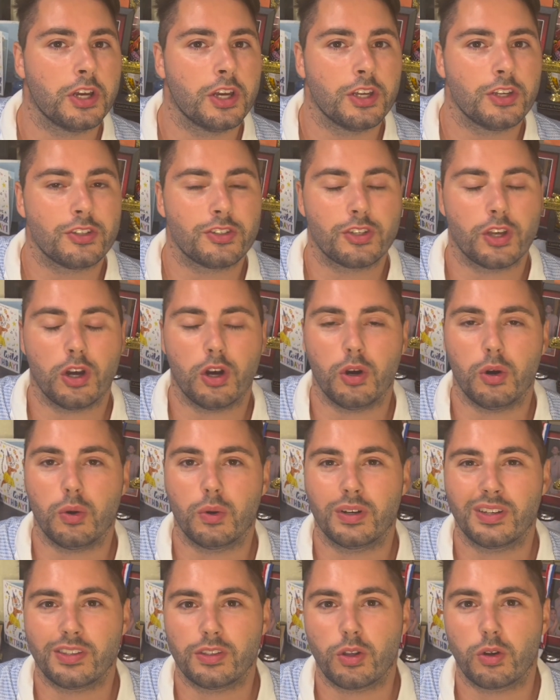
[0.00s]
So
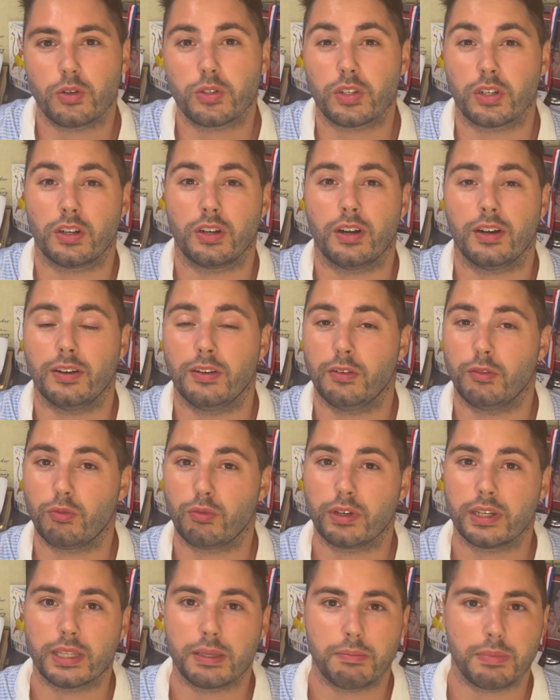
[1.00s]
those are
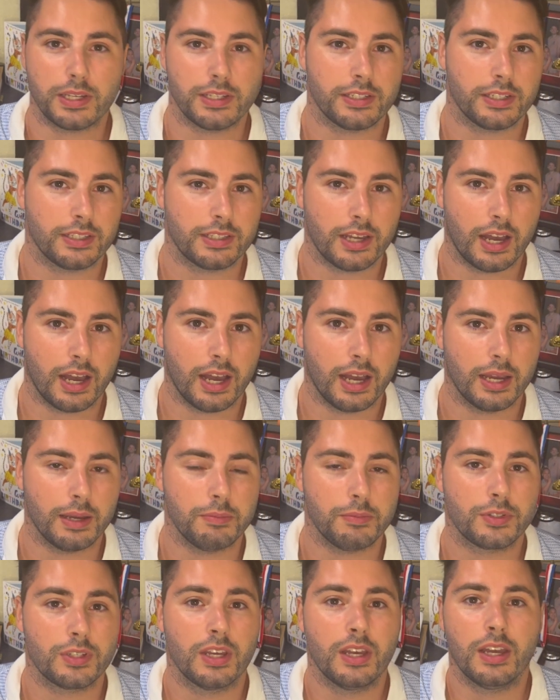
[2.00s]
really busy
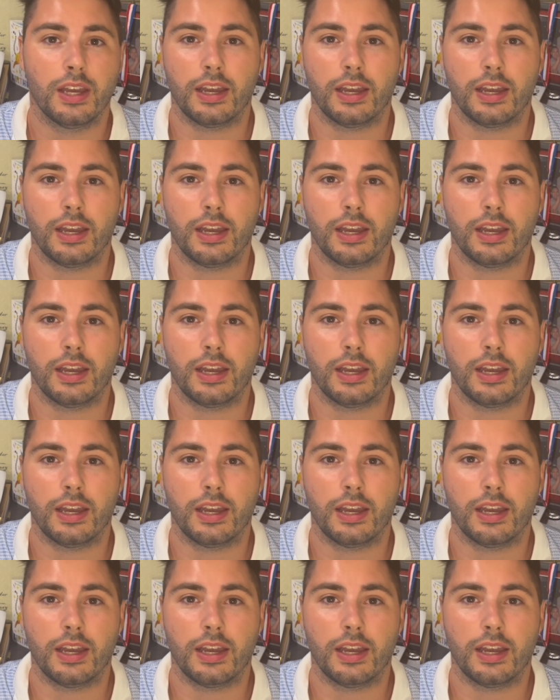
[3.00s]
times.